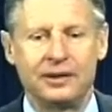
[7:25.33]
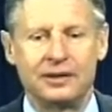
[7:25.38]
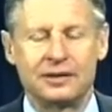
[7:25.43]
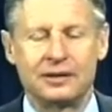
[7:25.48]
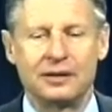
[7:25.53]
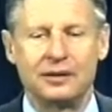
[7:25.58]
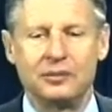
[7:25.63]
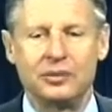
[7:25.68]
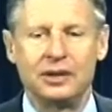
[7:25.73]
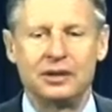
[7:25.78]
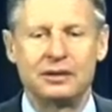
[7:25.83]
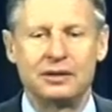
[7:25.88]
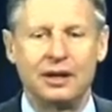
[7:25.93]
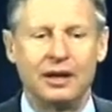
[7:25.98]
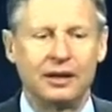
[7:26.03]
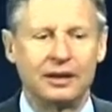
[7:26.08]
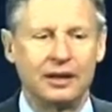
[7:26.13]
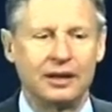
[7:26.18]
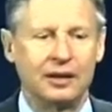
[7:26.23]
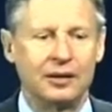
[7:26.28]
that's going to be
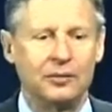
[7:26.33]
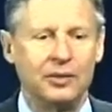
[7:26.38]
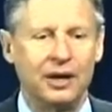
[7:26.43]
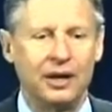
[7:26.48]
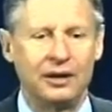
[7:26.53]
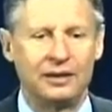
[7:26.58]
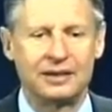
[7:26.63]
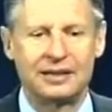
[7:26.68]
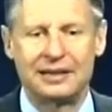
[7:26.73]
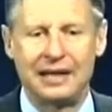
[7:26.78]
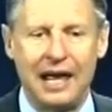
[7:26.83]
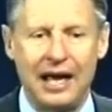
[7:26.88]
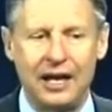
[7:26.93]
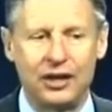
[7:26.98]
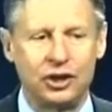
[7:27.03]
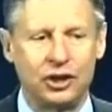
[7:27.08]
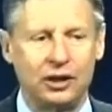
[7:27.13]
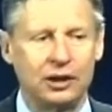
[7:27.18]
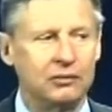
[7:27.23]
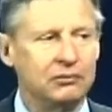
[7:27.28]
talking about
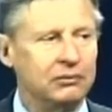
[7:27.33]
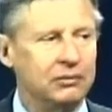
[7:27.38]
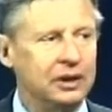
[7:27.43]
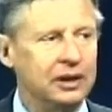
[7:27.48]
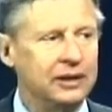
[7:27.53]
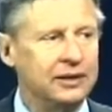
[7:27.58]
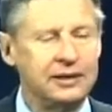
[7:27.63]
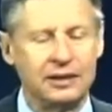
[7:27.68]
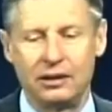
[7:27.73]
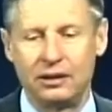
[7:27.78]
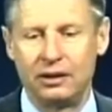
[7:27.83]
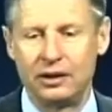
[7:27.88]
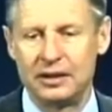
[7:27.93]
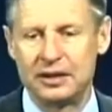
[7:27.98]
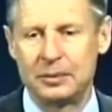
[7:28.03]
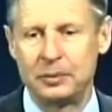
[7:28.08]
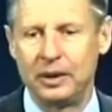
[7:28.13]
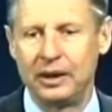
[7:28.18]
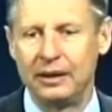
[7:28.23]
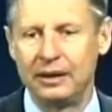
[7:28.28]
slashing military
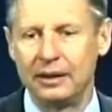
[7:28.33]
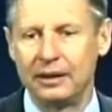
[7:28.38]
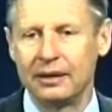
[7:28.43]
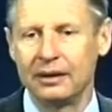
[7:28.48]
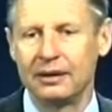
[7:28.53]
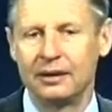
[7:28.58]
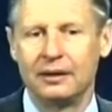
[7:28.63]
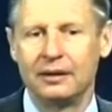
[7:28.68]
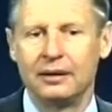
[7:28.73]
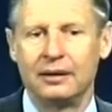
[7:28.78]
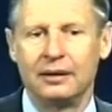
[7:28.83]
spending,